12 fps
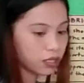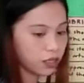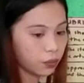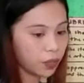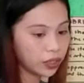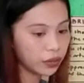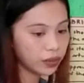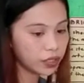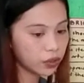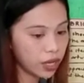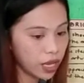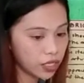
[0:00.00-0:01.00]
So what you
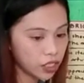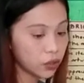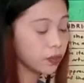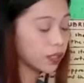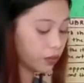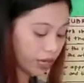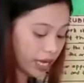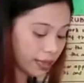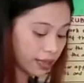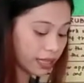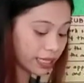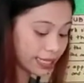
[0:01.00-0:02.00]
will do is you will
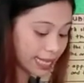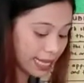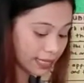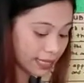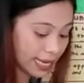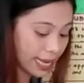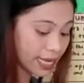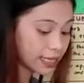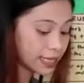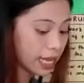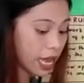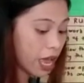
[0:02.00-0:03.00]
read the
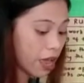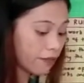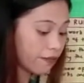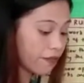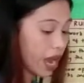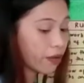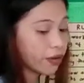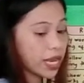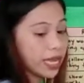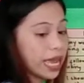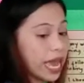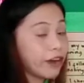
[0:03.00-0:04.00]
sentence
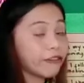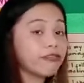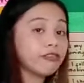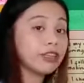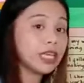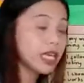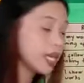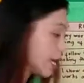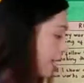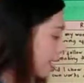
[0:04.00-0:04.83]
very carefully